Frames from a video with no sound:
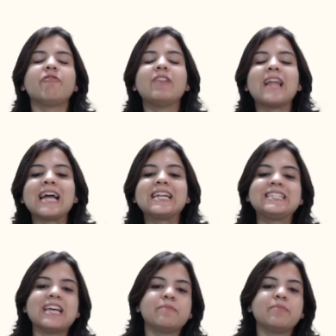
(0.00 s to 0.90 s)
flat
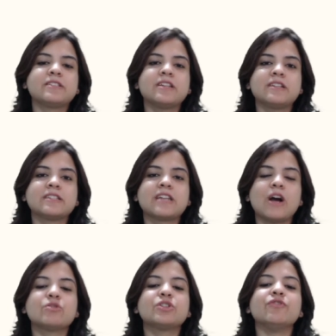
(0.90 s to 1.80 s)
ten percent
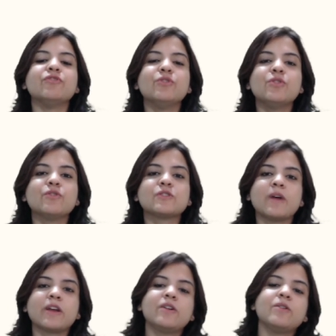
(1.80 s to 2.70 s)
discount if you use
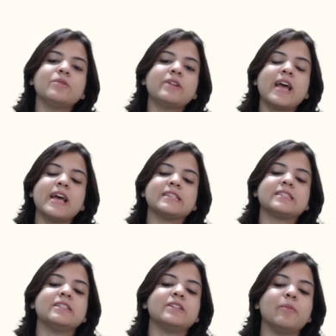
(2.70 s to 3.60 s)
my code S
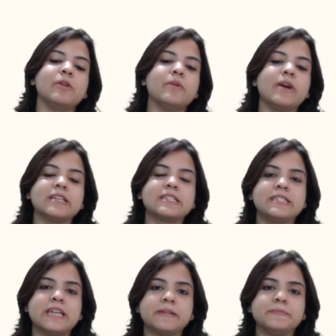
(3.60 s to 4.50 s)
W S
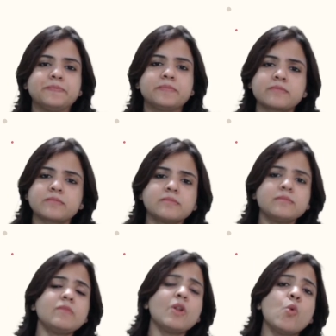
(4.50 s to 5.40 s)
ten.
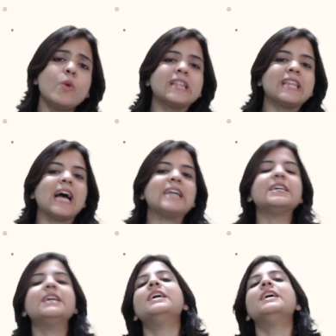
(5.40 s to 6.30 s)
With that,
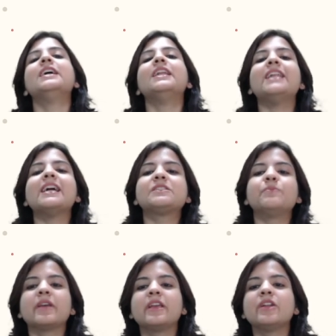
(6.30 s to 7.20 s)
let's
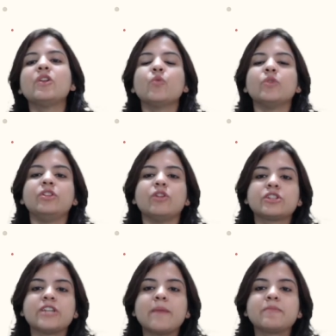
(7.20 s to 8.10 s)
begin with your
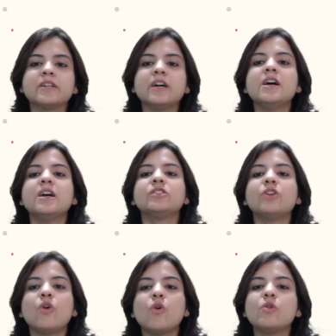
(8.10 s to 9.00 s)
chapter,
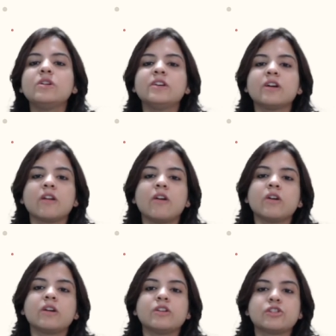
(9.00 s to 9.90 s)
The Old
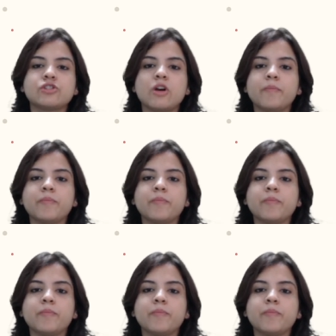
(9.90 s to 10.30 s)
Clock Shop.